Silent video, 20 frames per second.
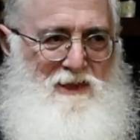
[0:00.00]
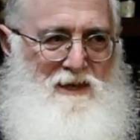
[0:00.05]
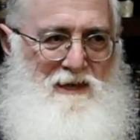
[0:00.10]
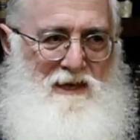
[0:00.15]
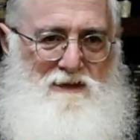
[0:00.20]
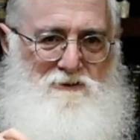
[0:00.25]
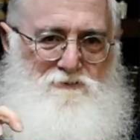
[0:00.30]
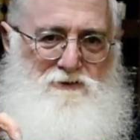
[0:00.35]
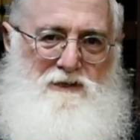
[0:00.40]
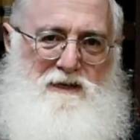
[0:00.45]

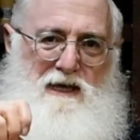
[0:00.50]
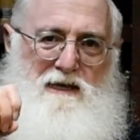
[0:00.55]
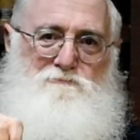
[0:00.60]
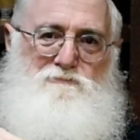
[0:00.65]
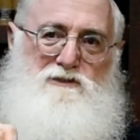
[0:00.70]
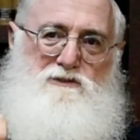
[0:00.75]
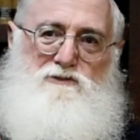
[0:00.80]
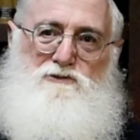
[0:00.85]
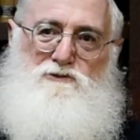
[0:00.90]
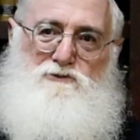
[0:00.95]
And if we're
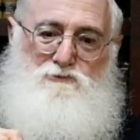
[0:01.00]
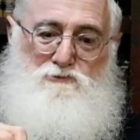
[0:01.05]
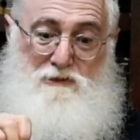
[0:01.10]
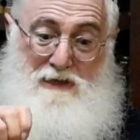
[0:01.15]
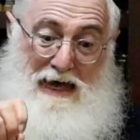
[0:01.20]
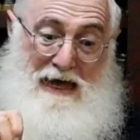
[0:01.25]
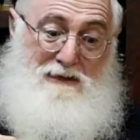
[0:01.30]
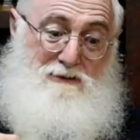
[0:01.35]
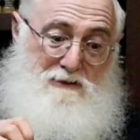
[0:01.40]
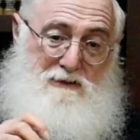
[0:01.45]
able to do
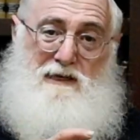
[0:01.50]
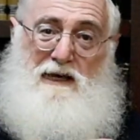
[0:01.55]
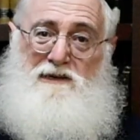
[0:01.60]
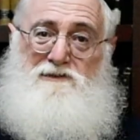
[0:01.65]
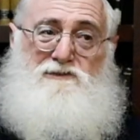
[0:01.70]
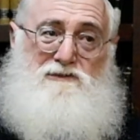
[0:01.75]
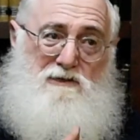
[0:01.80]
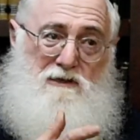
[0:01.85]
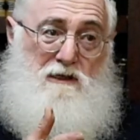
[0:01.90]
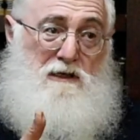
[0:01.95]
that,
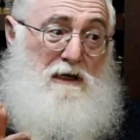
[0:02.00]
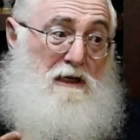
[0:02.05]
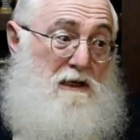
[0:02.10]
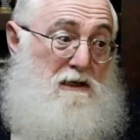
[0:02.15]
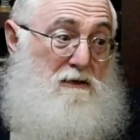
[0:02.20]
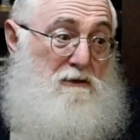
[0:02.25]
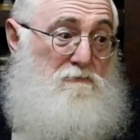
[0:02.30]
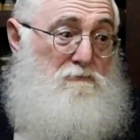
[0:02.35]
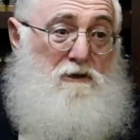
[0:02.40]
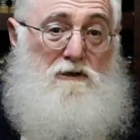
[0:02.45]
yes,
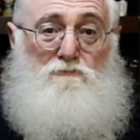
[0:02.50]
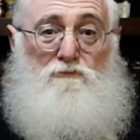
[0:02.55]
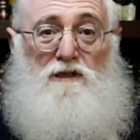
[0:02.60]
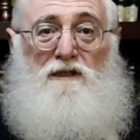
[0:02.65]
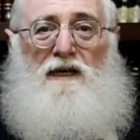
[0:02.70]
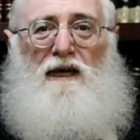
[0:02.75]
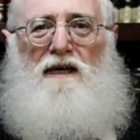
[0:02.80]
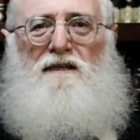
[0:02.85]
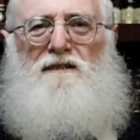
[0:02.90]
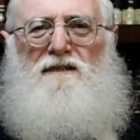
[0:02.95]
we
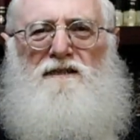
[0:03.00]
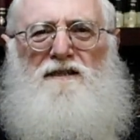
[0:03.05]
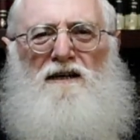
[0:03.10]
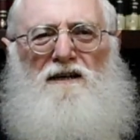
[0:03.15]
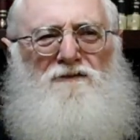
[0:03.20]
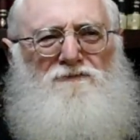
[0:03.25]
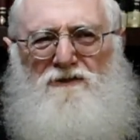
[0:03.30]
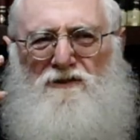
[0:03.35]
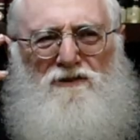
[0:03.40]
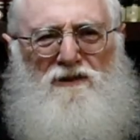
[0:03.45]
can't
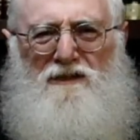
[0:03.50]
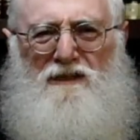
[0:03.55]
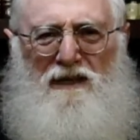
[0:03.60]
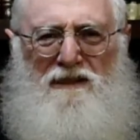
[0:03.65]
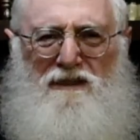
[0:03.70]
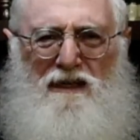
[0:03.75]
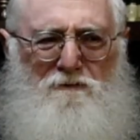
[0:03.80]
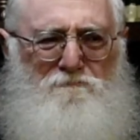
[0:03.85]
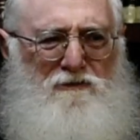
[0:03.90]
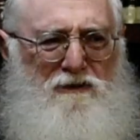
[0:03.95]
engulf all that
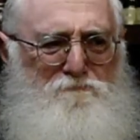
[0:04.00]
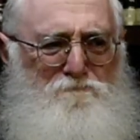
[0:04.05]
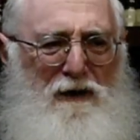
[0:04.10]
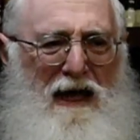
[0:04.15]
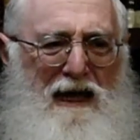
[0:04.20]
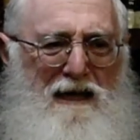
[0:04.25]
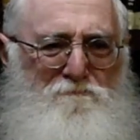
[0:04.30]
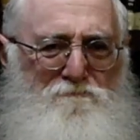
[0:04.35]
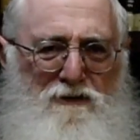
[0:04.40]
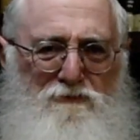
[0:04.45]
nebuch
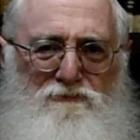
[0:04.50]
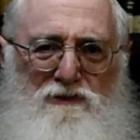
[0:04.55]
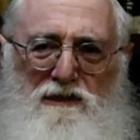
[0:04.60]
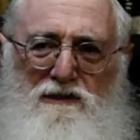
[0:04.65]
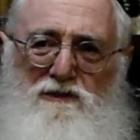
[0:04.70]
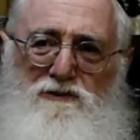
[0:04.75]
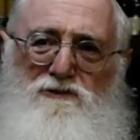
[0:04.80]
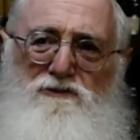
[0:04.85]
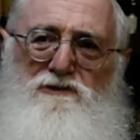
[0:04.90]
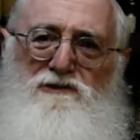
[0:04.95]
pain, but we
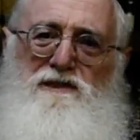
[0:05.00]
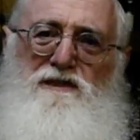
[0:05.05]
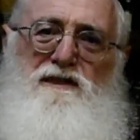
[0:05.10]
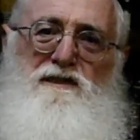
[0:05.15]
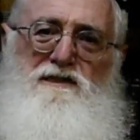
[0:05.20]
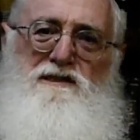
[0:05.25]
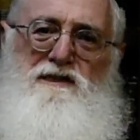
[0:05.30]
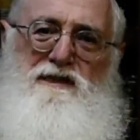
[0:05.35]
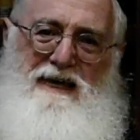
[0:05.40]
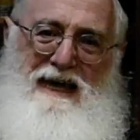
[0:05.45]
can use it
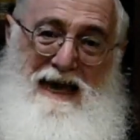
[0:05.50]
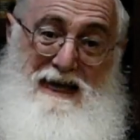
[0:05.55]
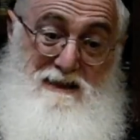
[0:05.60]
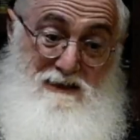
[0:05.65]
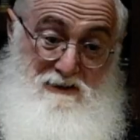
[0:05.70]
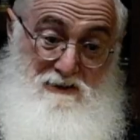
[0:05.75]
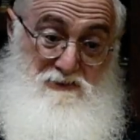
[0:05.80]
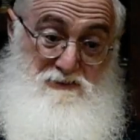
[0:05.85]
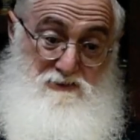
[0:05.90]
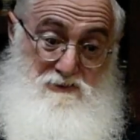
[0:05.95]
as a
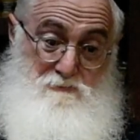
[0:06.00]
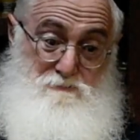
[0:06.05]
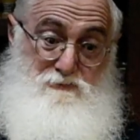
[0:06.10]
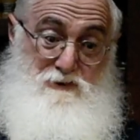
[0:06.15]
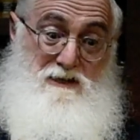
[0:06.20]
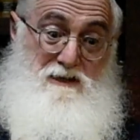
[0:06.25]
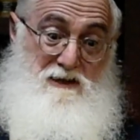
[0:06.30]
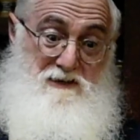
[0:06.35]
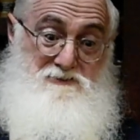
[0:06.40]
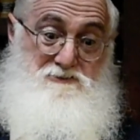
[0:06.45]
catalyst to
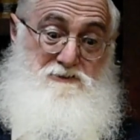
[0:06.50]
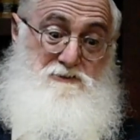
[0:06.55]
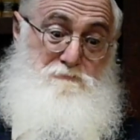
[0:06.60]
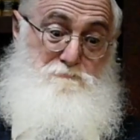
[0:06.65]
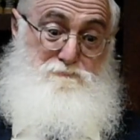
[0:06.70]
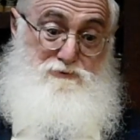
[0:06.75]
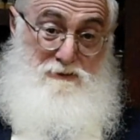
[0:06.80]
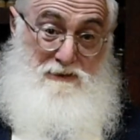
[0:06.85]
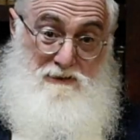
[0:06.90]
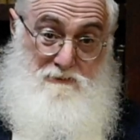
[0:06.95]
bring us to
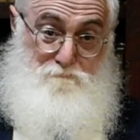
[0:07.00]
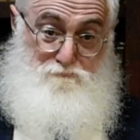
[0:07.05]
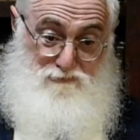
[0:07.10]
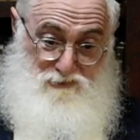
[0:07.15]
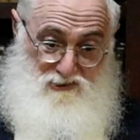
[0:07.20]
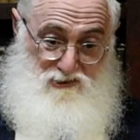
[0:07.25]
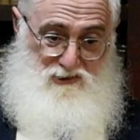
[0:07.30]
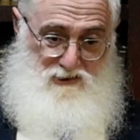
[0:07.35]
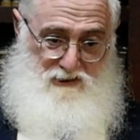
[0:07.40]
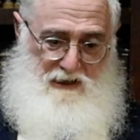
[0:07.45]
be
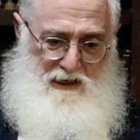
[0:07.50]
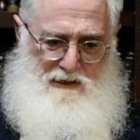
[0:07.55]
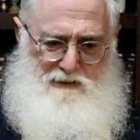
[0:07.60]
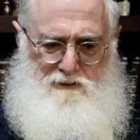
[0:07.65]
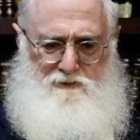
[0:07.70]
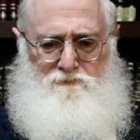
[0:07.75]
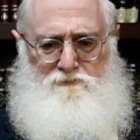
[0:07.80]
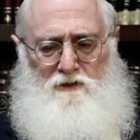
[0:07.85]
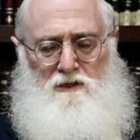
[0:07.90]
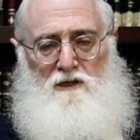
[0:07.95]

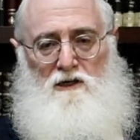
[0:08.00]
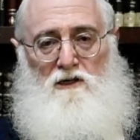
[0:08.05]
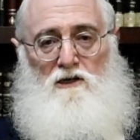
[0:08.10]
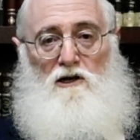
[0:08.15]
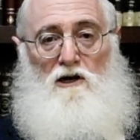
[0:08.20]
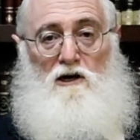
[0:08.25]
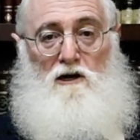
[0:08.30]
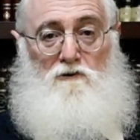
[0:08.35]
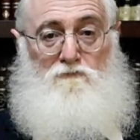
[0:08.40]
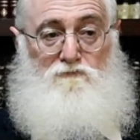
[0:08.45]
appreciative
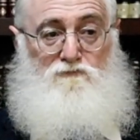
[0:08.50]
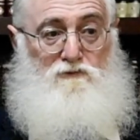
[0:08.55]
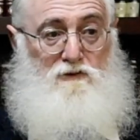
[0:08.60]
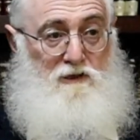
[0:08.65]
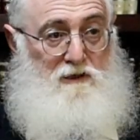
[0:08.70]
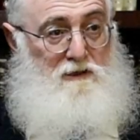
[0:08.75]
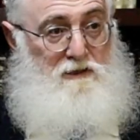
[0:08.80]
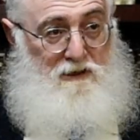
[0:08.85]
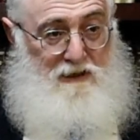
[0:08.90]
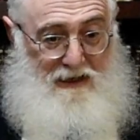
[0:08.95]
of
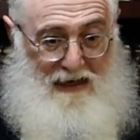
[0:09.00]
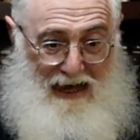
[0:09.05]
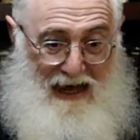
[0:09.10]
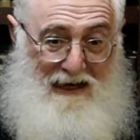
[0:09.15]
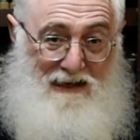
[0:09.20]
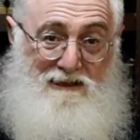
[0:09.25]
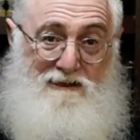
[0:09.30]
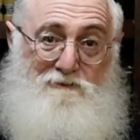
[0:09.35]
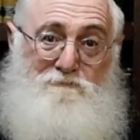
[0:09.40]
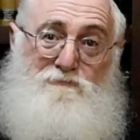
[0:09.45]

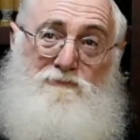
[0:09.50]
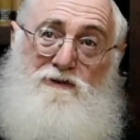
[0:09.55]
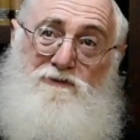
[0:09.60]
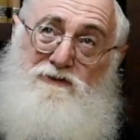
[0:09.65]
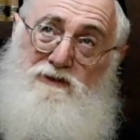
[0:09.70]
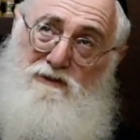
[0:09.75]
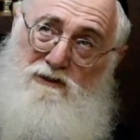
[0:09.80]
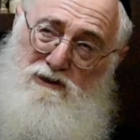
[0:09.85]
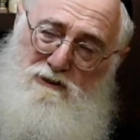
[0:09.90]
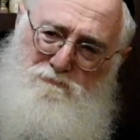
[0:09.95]
Chayim, of
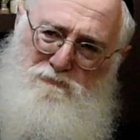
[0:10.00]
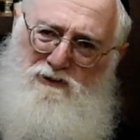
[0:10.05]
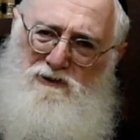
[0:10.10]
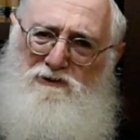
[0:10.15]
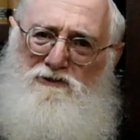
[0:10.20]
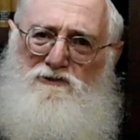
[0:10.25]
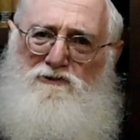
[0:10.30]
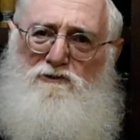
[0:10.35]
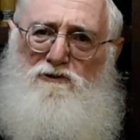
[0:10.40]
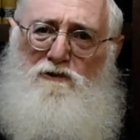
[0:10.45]
HaKadosh Baruch
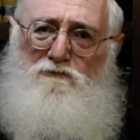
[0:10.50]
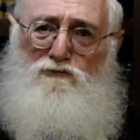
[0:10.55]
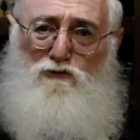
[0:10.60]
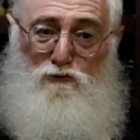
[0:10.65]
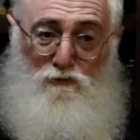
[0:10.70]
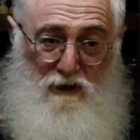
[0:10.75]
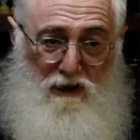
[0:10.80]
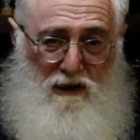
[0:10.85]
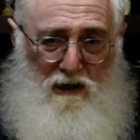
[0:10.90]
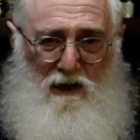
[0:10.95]
Hu, of who
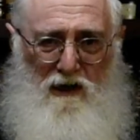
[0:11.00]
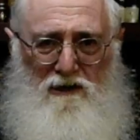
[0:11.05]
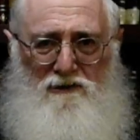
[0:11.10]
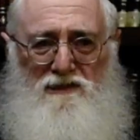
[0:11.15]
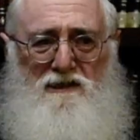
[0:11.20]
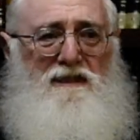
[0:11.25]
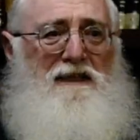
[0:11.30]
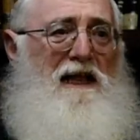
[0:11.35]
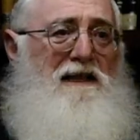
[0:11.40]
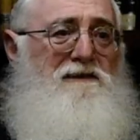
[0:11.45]
we are as
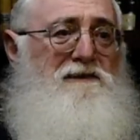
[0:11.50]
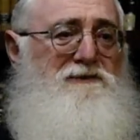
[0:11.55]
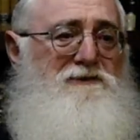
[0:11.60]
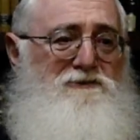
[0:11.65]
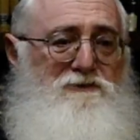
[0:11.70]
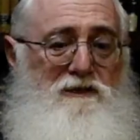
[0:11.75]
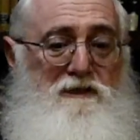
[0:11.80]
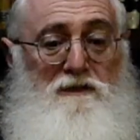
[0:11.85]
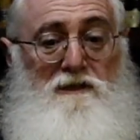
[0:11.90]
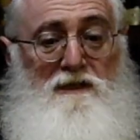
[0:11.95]
Klal
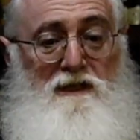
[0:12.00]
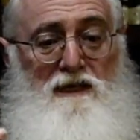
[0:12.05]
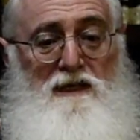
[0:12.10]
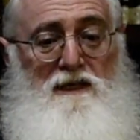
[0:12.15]
Yisrael,